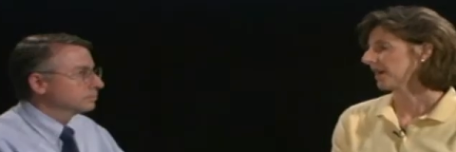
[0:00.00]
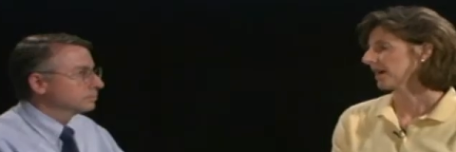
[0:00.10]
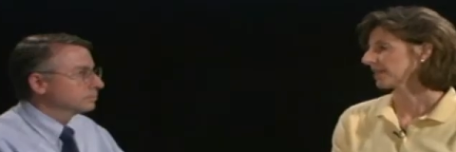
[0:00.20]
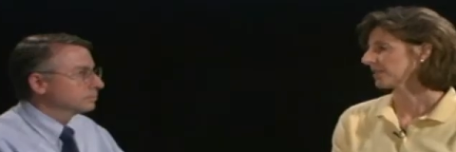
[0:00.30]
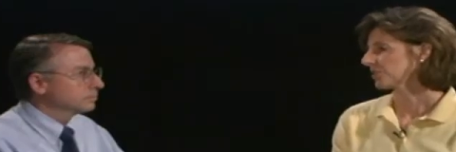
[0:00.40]

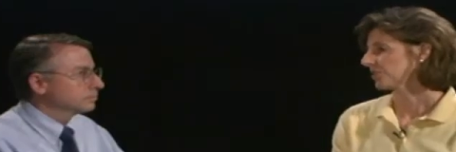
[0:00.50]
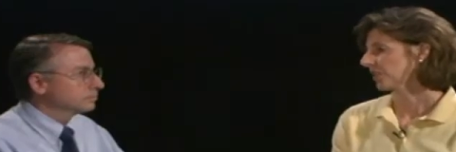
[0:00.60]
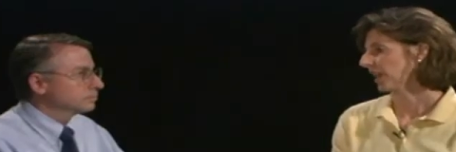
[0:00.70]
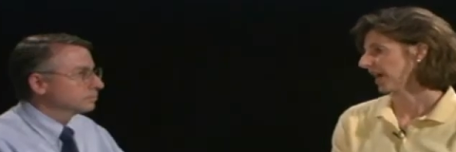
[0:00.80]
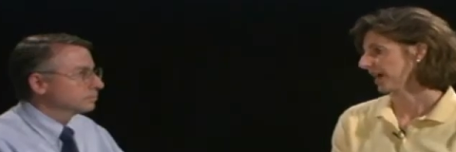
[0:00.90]
Speaker 1: August,
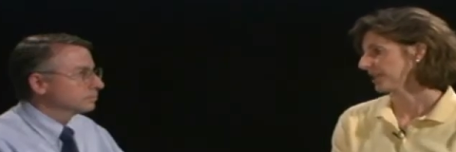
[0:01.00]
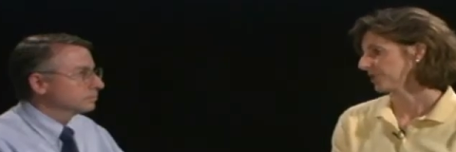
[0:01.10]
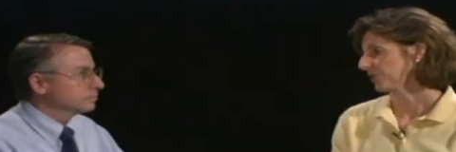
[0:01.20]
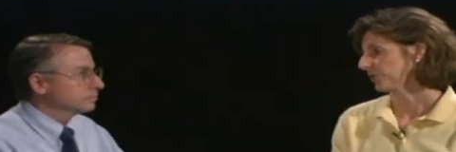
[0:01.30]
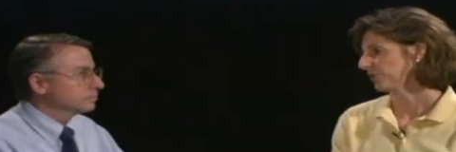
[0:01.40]
July,
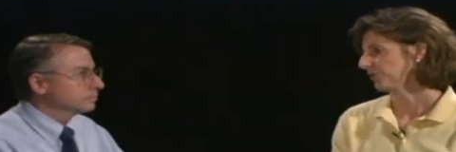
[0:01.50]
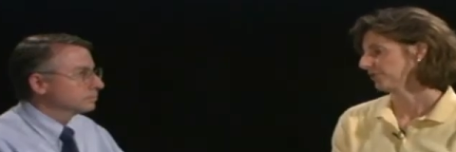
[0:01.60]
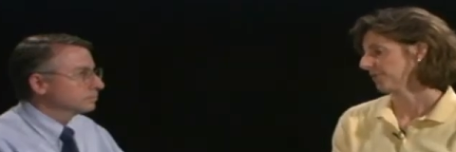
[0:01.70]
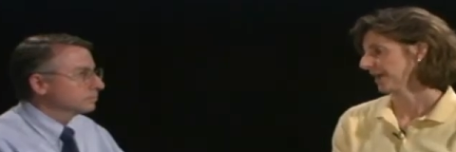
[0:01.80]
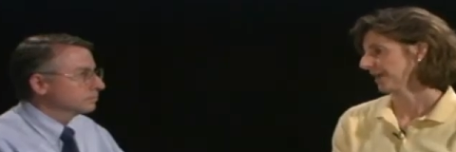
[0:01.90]
June,
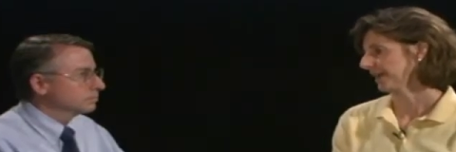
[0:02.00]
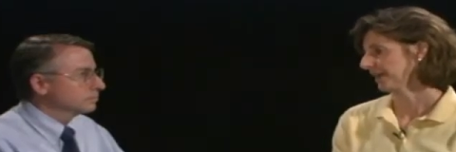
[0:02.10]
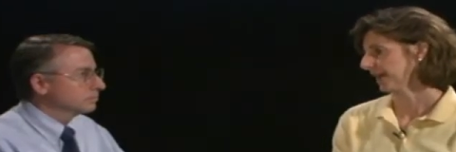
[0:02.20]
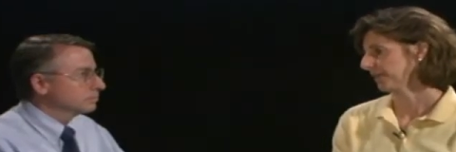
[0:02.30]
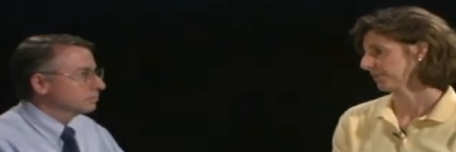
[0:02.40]

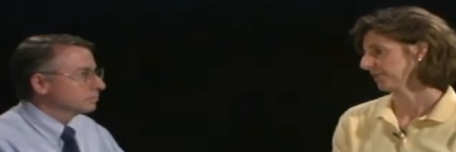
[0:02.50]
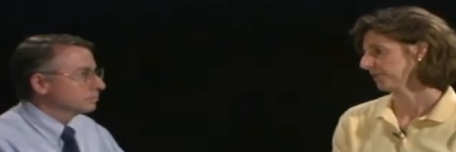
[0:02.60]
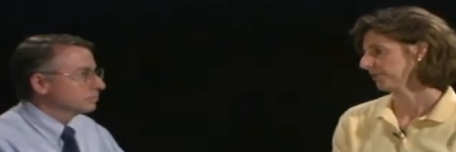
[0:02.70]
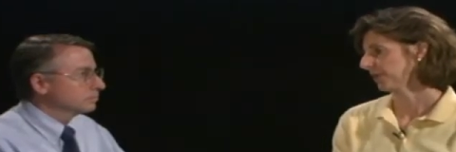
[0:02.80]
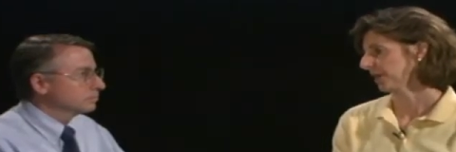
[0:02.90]
May,
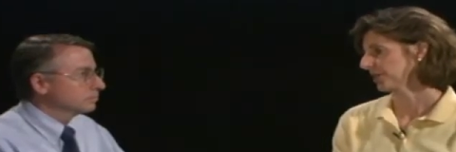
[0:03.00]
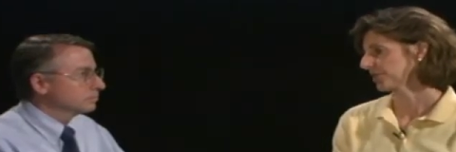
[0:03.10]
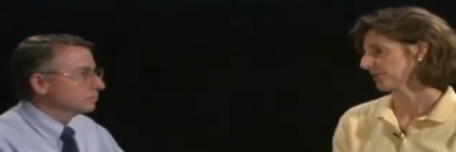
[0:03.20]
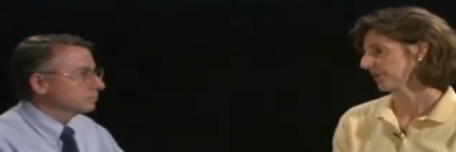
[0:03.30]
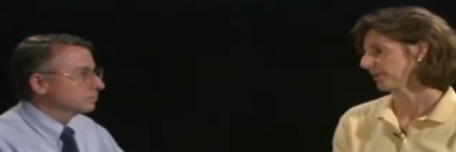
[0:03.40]
April,
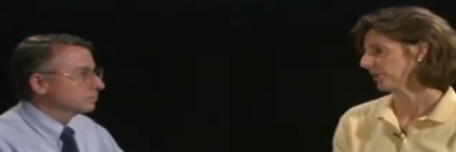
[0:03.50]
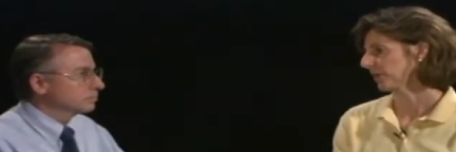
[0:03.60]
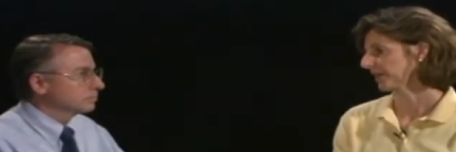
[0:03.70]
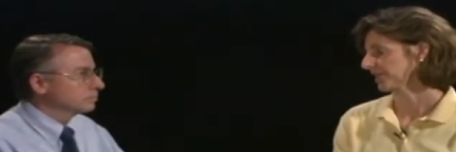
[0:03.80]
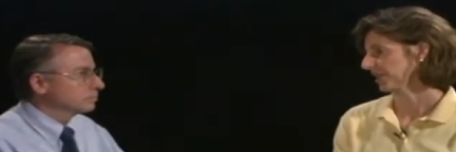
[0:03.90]
March,
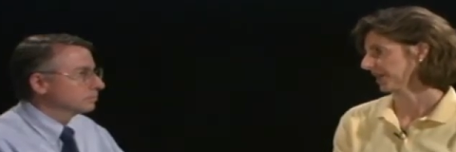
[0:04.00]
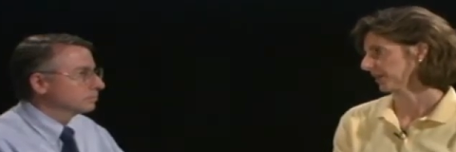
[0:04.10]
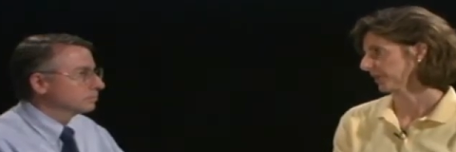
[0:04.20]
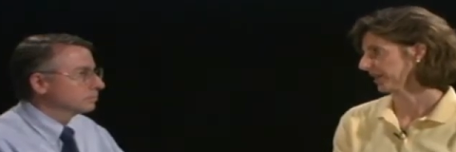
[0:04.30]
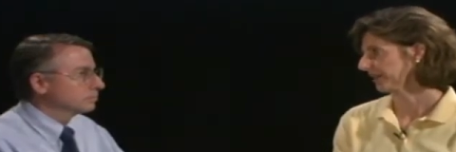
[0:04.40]
February,
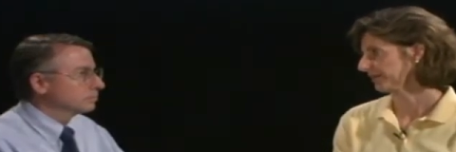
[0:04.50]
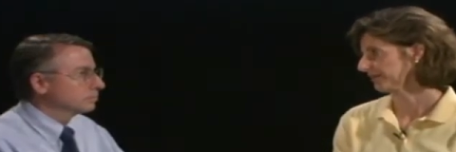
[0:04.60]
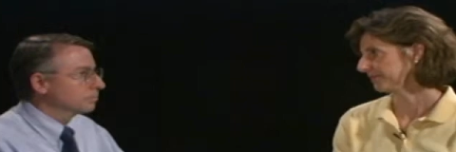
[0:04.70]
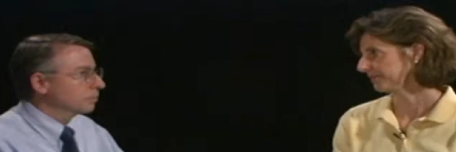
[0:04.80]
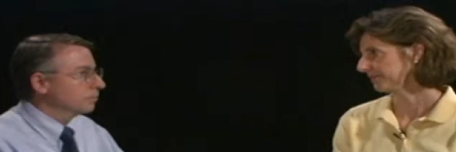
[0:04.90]
January.
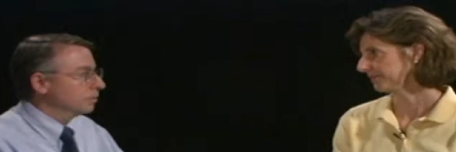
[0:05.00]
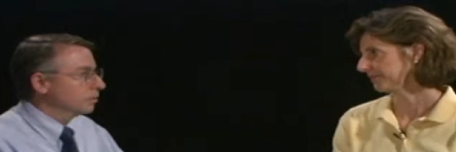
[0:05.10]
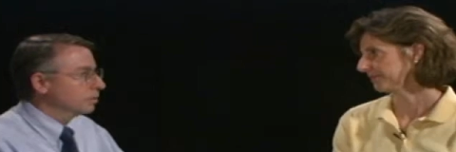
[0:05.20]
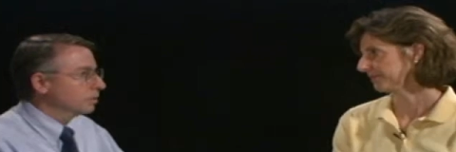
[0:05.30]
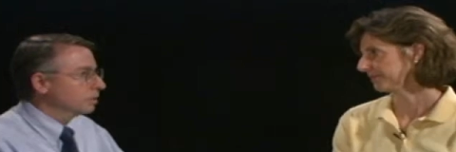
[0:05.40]

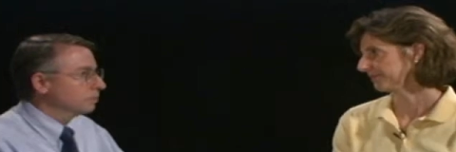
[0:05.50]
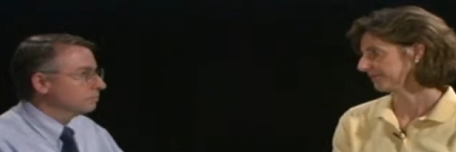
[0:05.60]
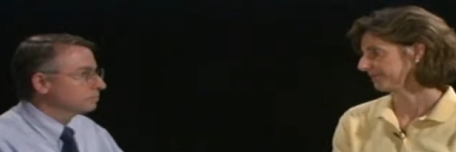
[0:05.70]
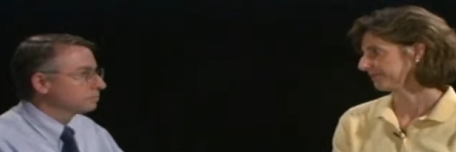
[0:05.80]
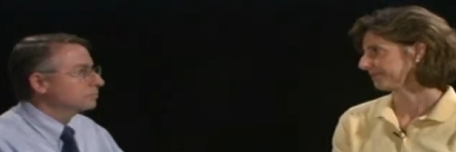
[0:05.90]
Speaker 2: Very good.
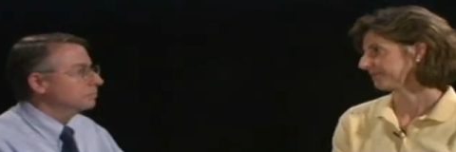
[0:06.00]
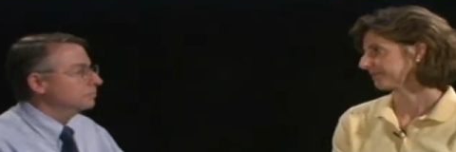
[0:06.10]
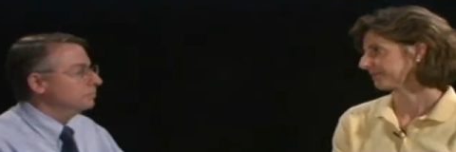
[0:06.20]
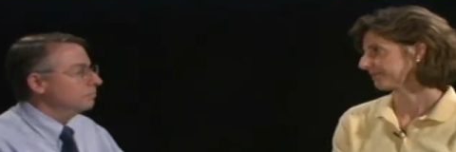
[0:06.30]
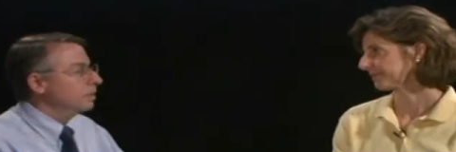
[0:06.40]

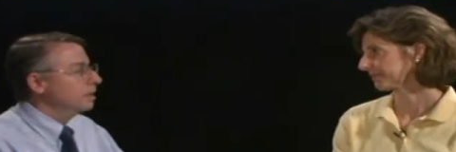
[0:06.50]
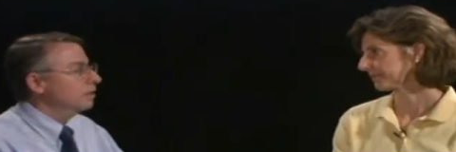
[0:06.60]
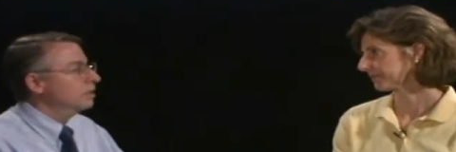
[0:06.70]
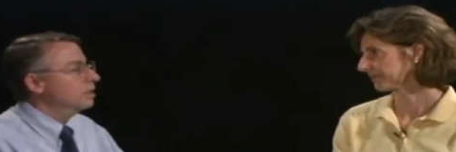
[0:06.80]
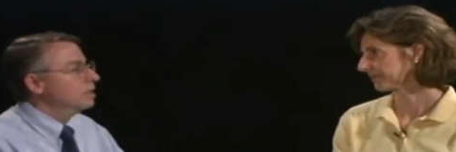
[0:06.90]

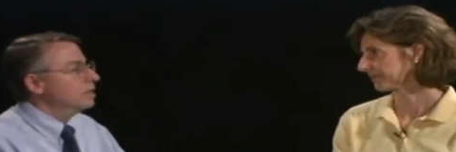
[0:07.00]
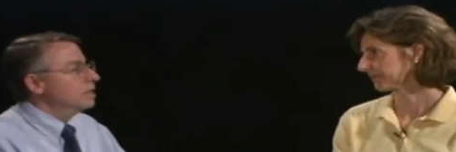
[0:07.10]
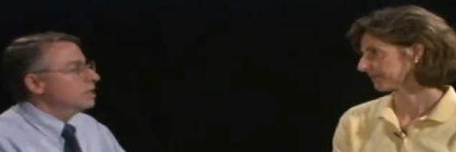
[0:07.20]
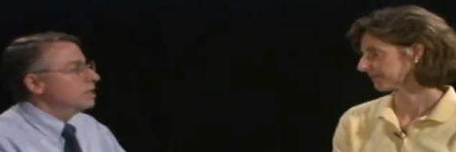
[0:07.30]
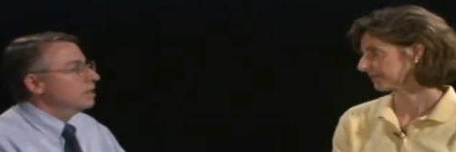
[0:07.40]
Now,
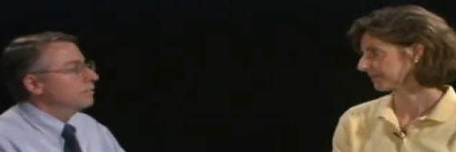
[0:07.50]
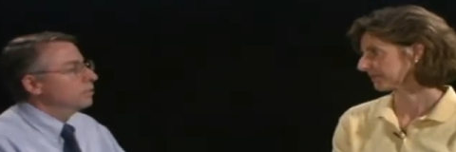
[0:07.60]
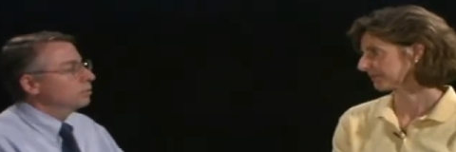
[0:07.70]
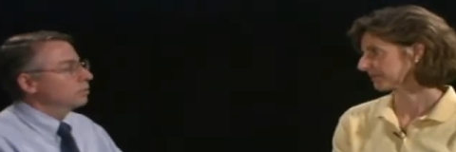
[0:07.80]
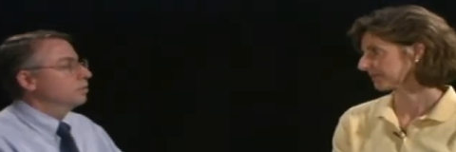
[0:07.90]
if
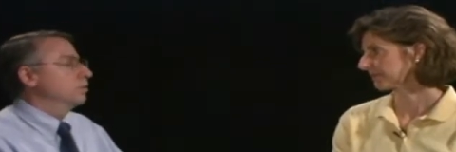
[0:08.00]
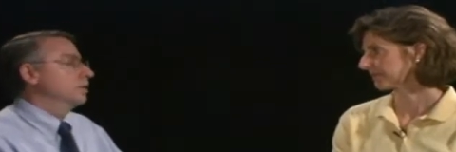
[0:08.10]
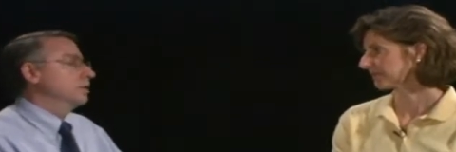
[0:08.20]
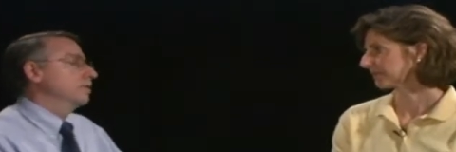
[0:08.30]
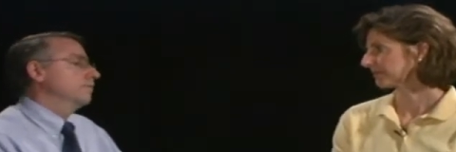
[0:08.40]
you were
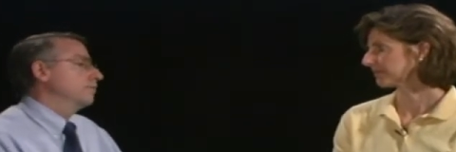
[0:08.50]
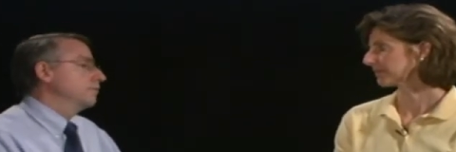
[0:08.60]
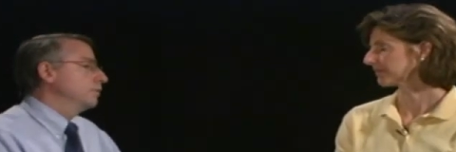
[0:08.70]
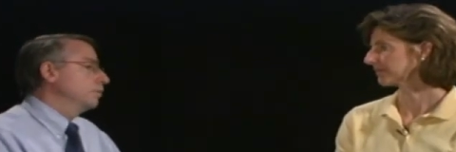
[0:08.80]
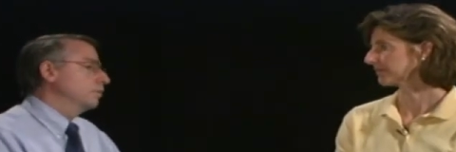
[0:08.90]
going,
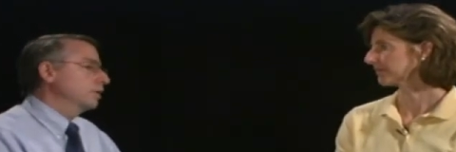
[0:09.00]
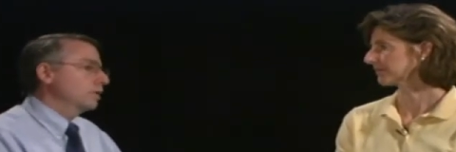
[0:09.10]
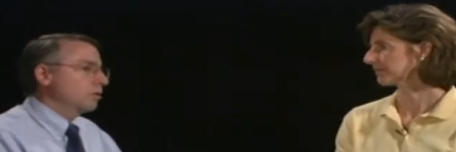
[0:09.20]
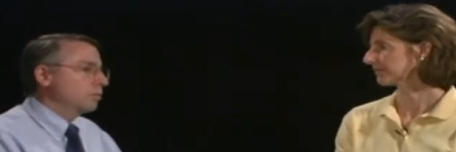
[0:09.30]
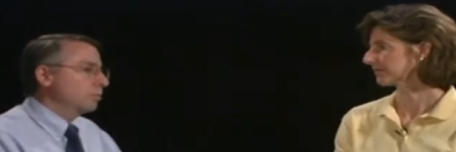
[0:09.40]
if you were
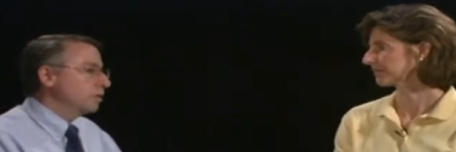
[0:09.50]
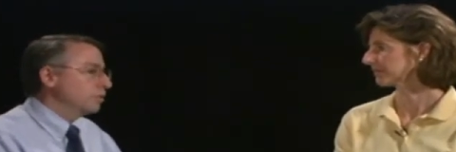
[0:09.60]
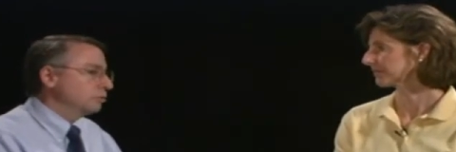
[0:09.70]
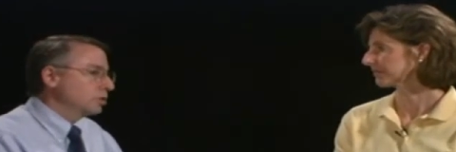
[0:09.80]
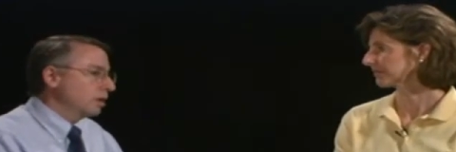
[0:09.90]
at home and
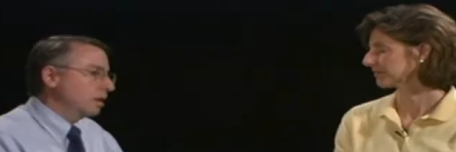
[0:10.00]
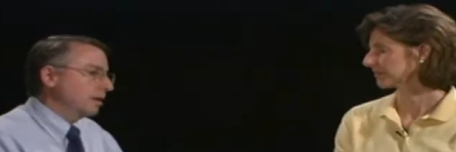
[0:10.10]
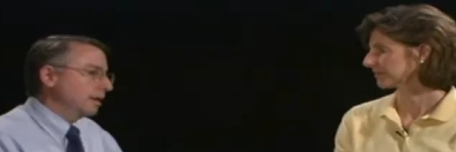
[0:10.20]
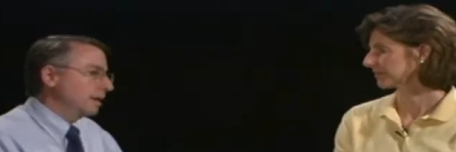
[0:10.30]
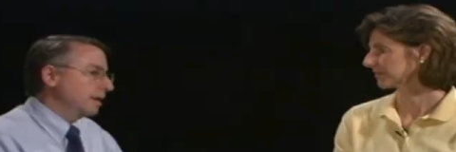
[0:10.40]
you
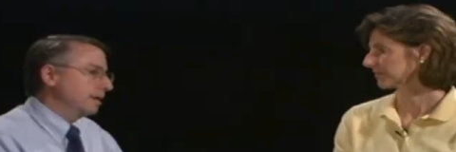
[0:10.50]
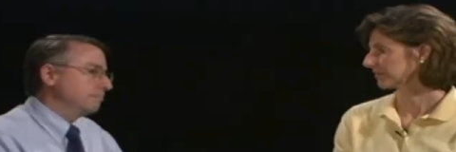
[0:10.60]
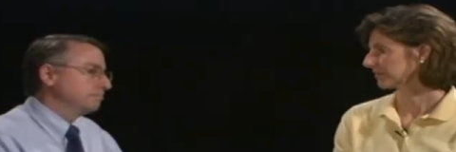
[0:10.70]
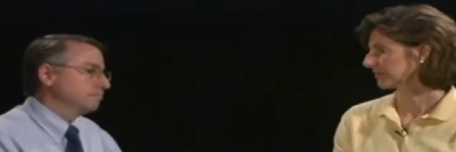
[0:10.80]
saw a